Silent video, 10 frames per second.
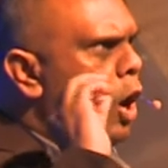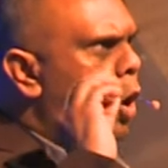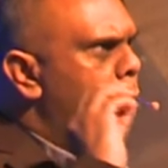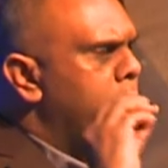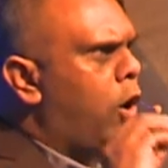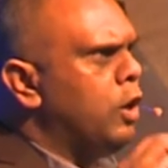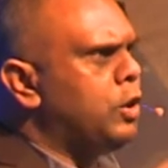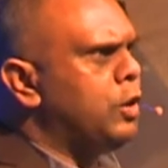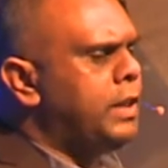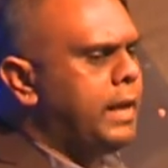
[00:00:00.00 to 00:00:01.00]
We
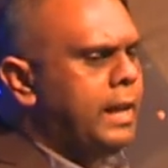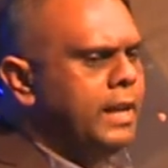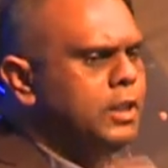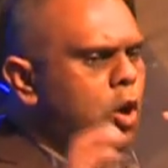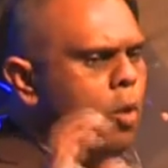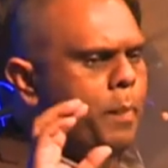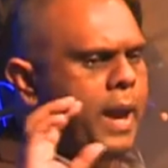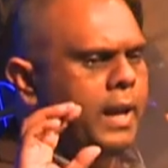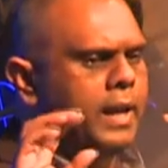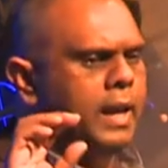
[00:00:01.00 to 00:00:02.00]
also said, let's go
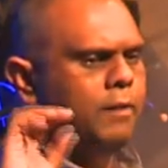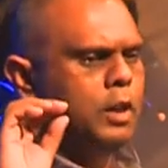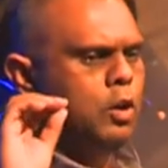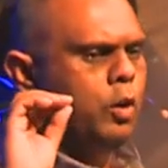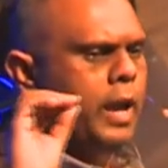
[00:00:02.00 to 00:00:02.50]
back and have a look